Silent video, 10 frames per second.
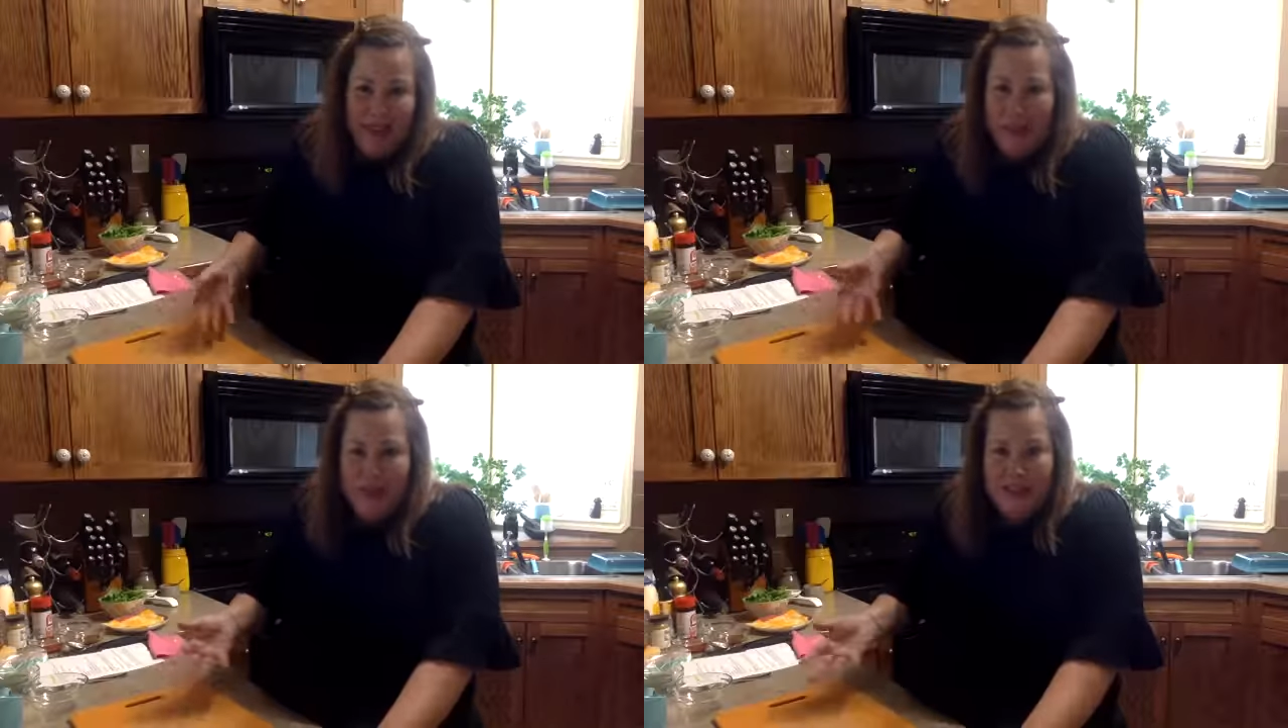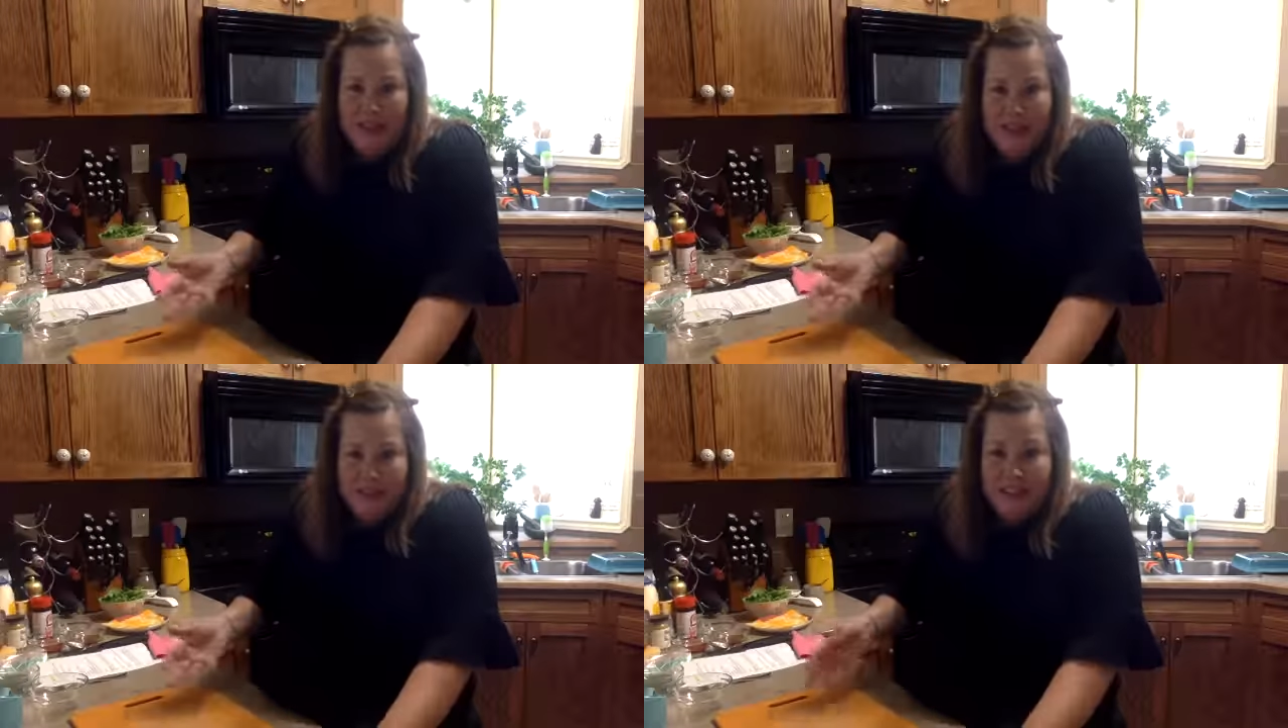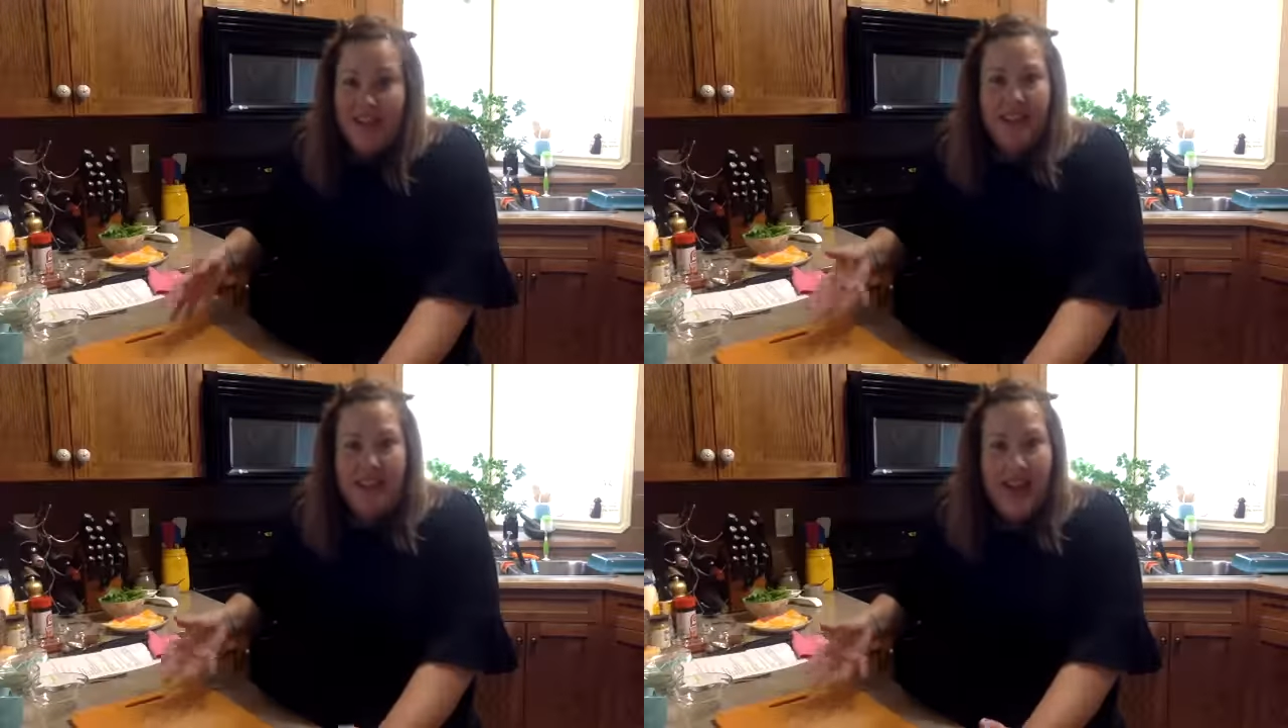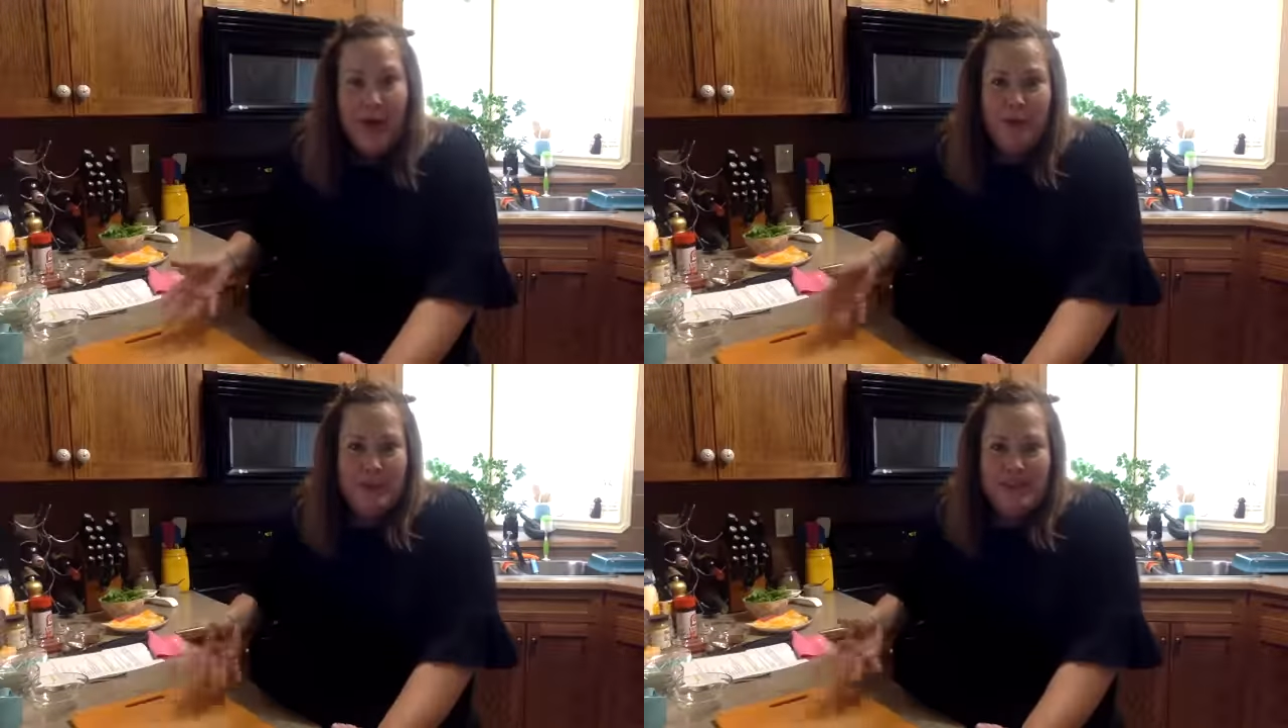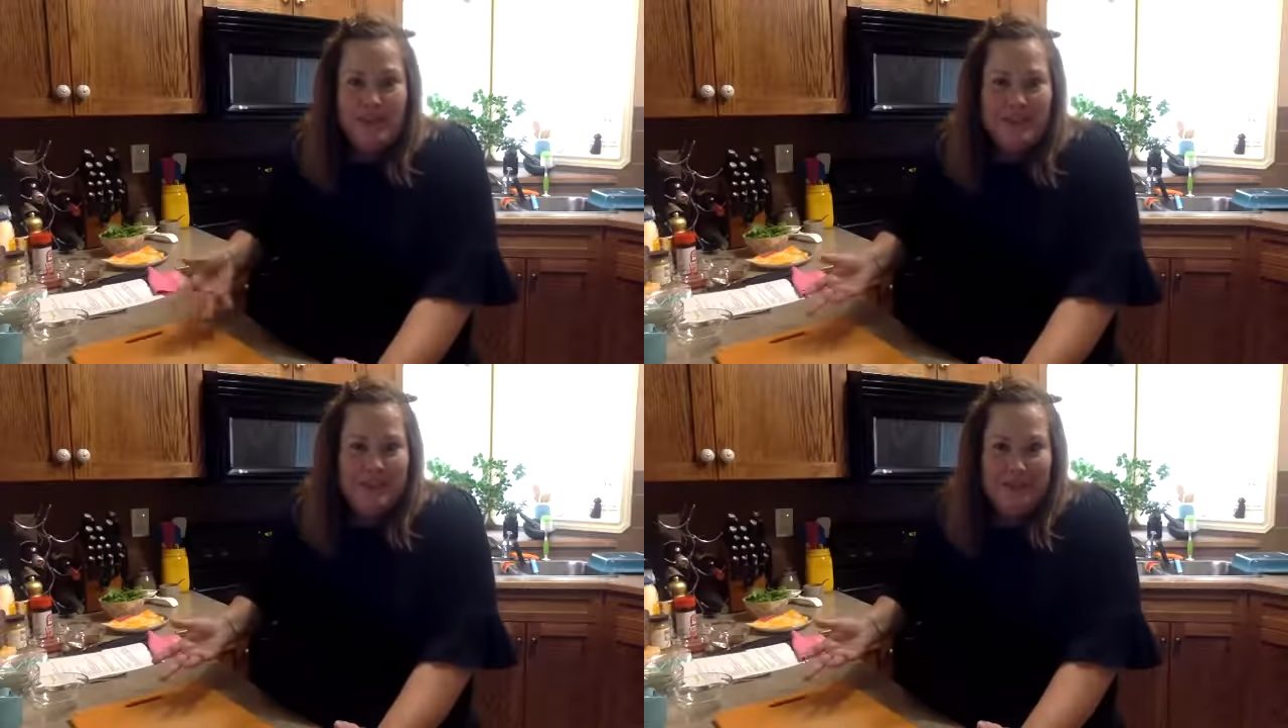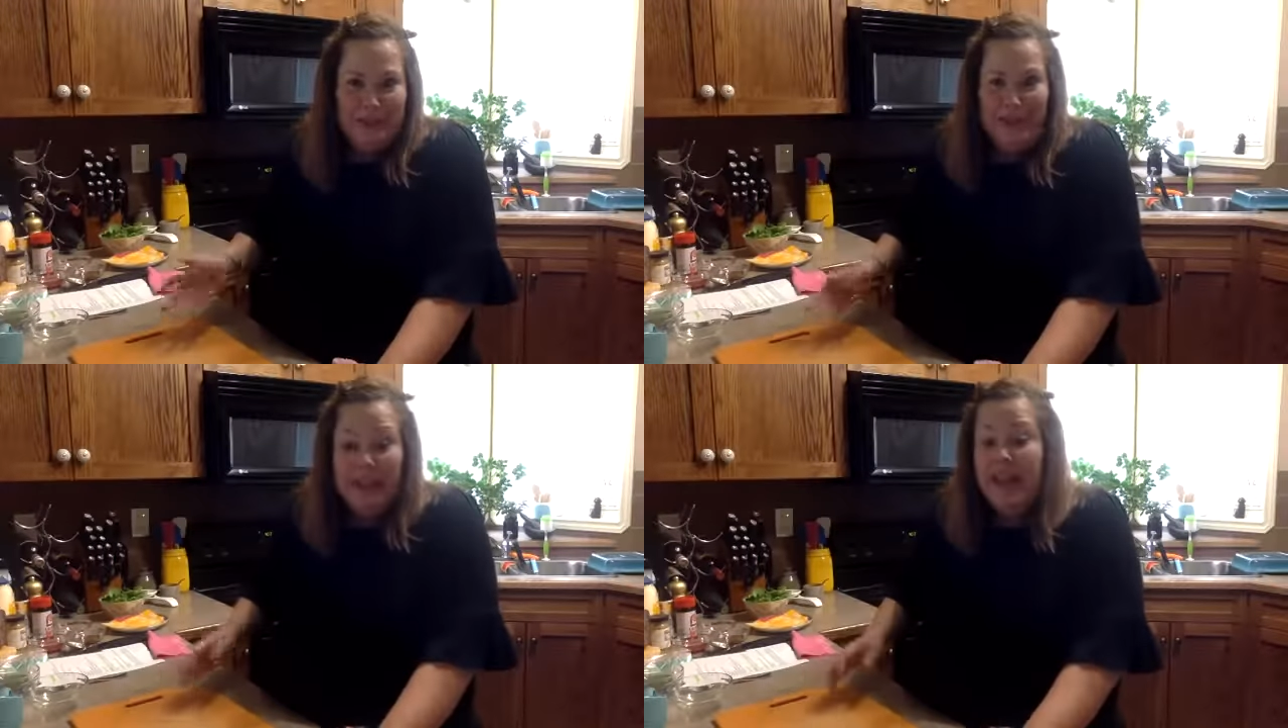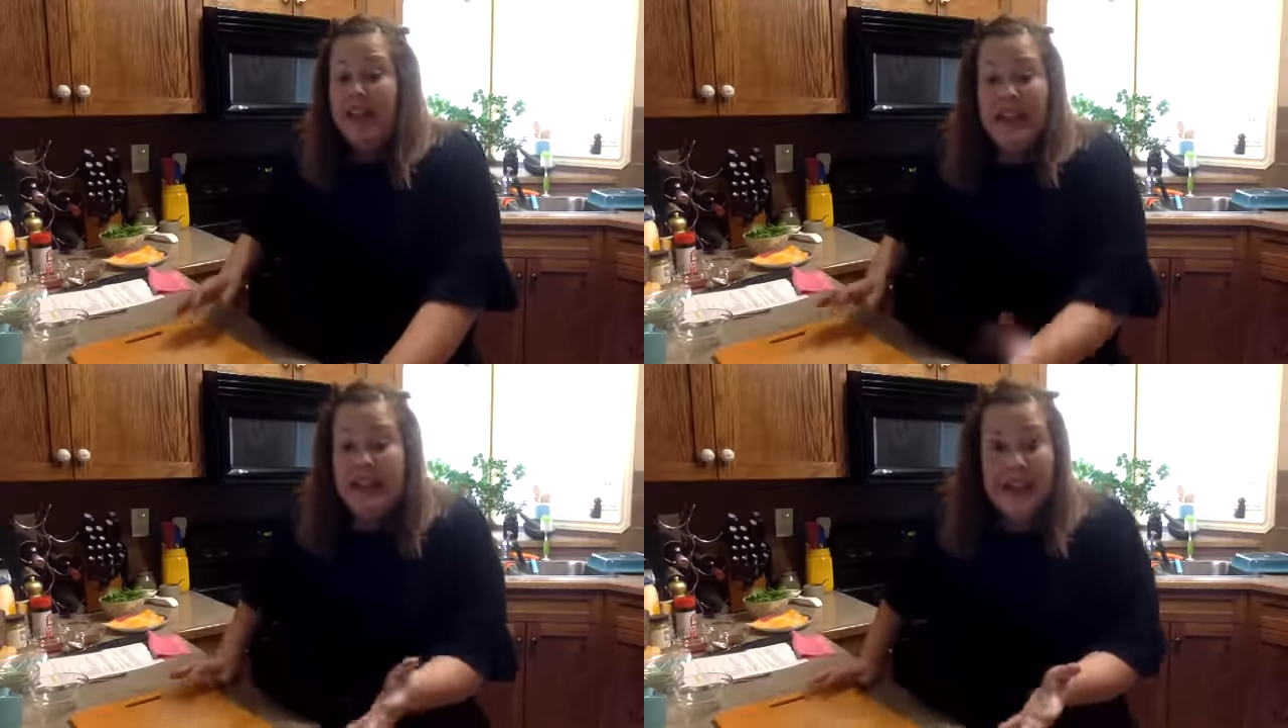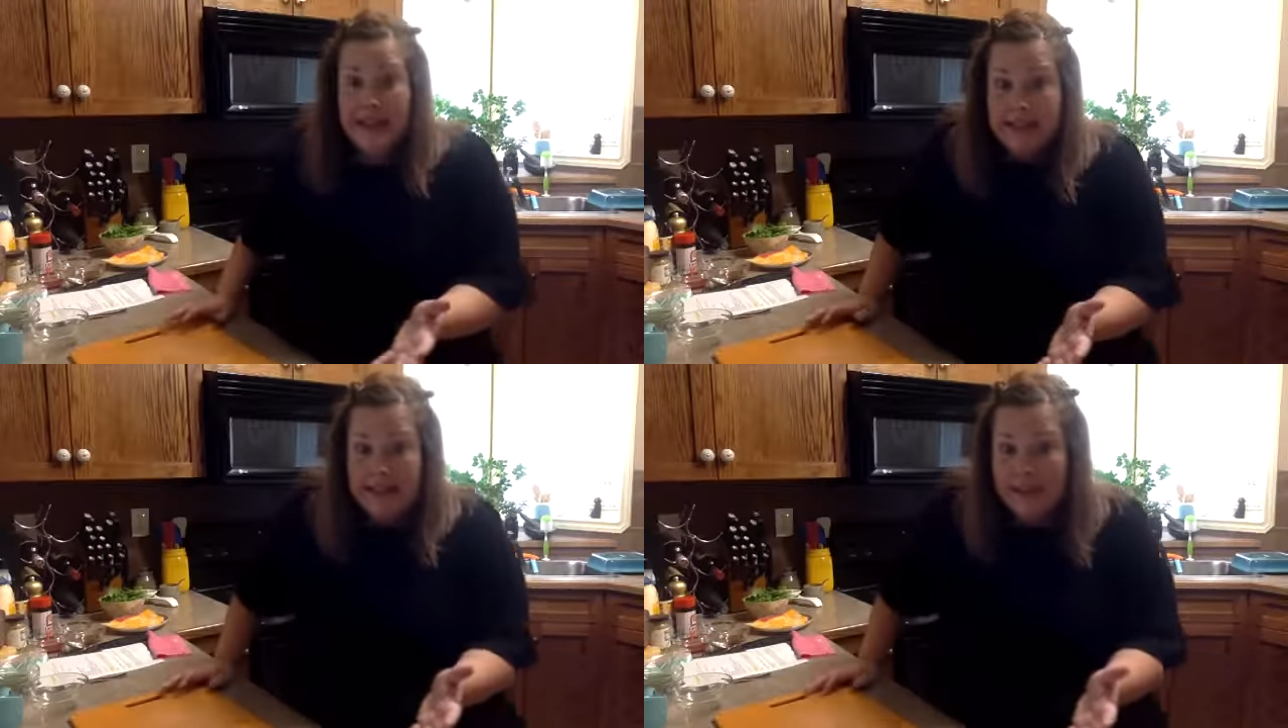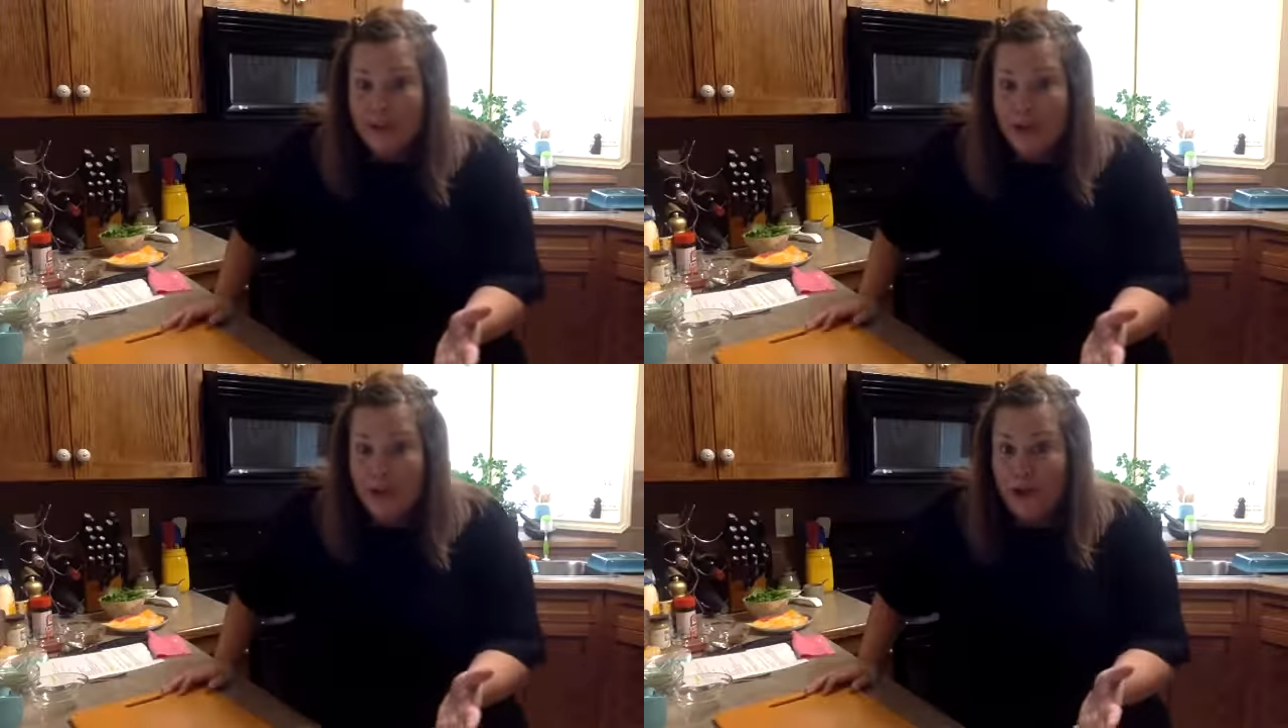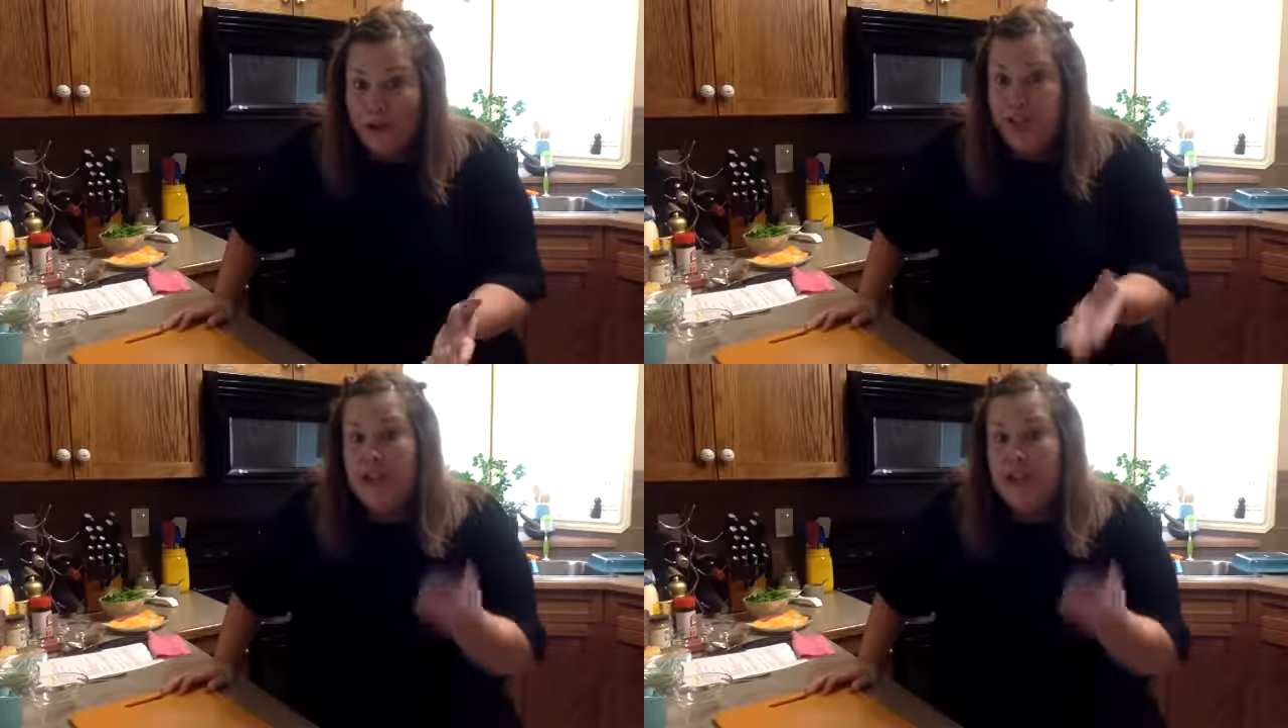what's the big deal? Like, how? That's not difficult. It isn't difficult.